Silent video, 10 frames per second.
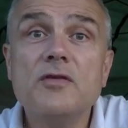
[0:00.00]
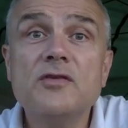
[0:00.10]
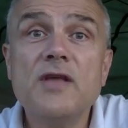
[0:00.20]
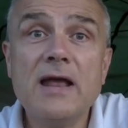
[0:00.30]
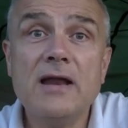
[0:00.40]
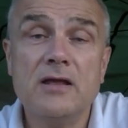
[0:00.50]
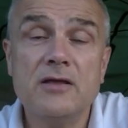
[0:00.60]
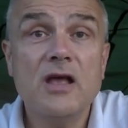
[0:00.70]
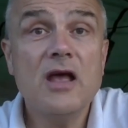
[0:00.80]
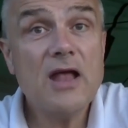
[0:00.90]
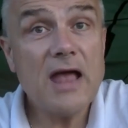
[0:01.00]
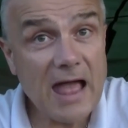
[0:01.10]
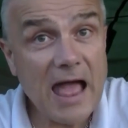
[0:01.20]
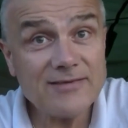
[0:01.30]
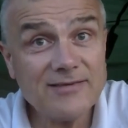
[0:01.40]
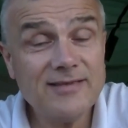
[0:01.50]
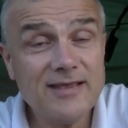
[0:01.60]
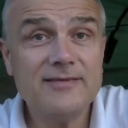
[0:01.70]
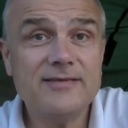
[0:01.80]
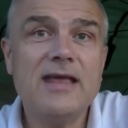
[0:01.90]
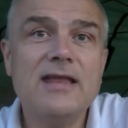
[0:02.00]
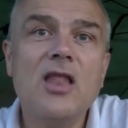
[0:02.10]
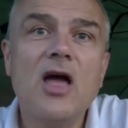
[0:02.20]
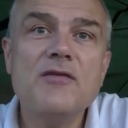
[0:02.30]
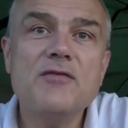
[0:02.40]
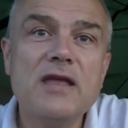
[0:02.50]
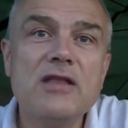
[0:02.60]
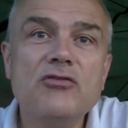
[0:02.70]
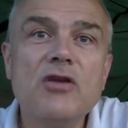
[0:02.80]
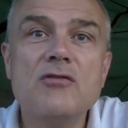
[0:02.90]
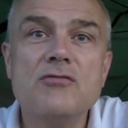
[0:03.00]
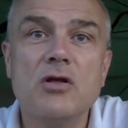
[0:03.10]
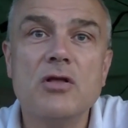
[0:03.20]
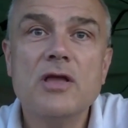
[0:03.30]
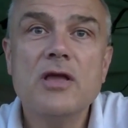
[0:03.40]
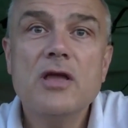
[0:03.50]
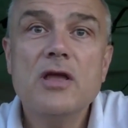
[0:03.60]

for us as anglers, as it is in life in general,